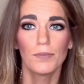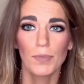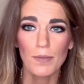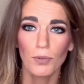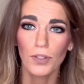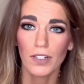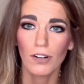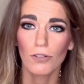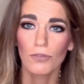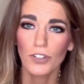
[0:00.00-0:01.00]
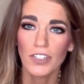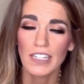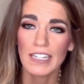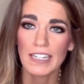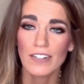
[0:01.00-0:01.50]
people that are
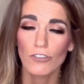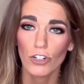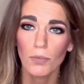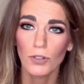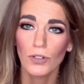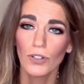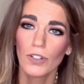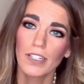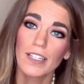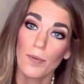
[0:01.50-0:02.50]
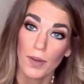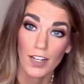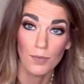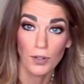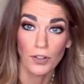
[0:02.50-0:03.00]
really in trouble get back
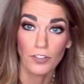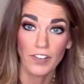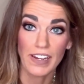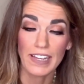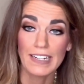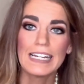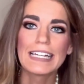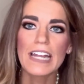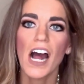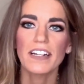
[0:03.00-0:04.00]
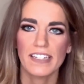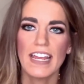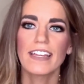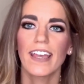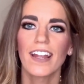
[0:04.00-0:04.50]
up on their feet again, not
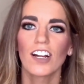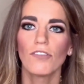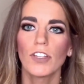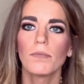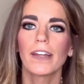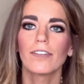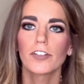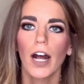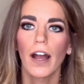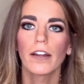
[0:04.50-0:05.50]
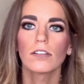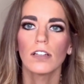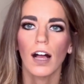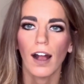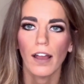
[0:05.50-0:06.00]
take care of them their entire
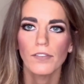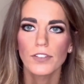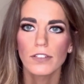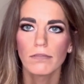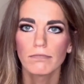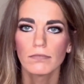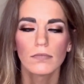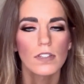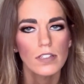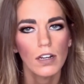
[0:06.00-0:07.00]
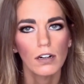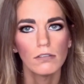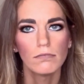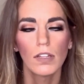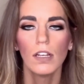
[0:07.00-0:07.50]
lives. So,
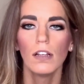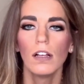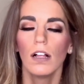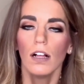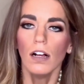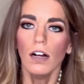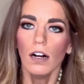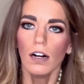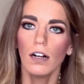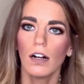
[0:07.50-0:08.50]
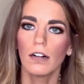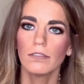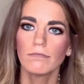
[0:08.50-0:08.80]
I